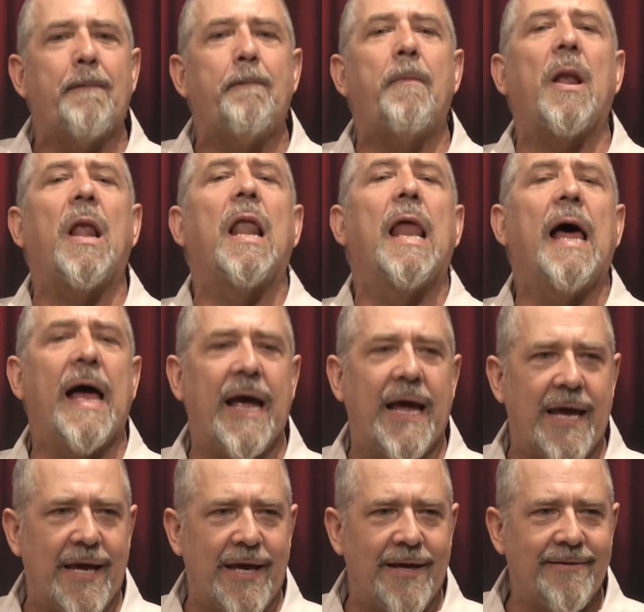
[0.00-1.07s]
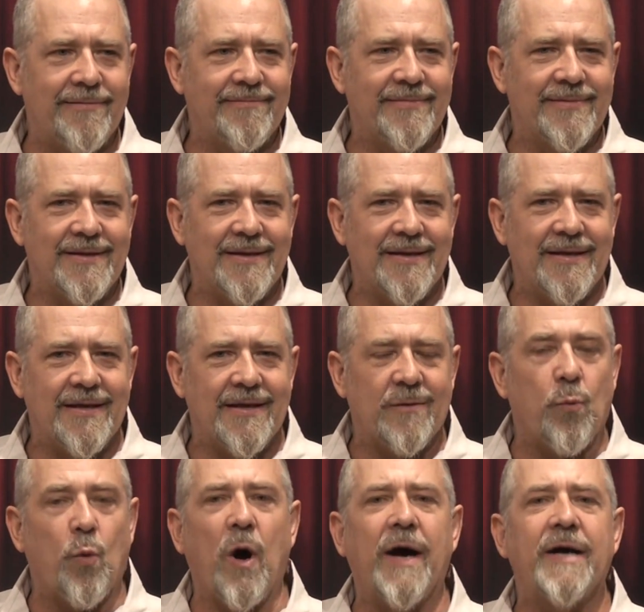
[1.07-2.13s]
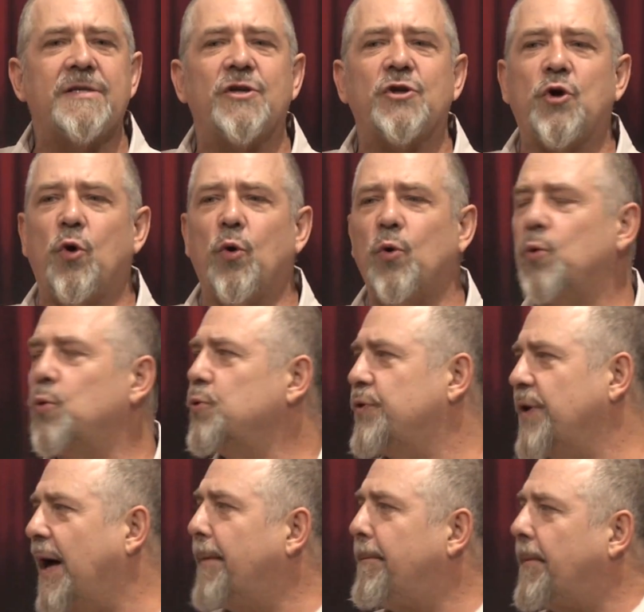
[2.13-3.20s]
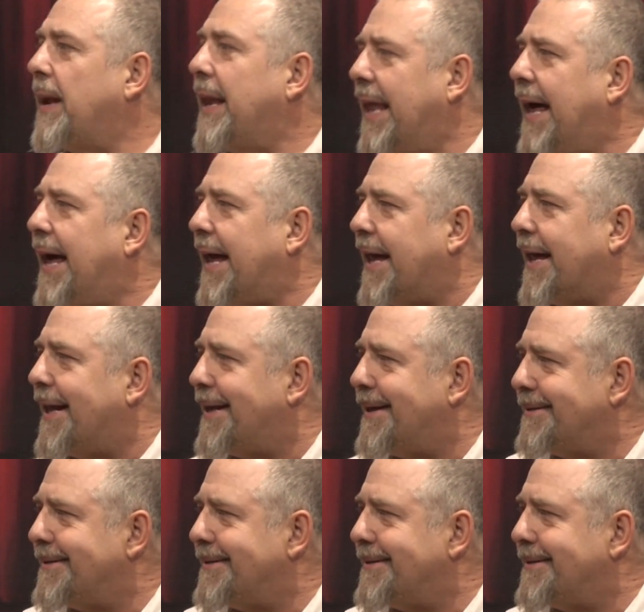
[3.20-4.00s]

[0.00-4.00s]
Play. Why is it called a play?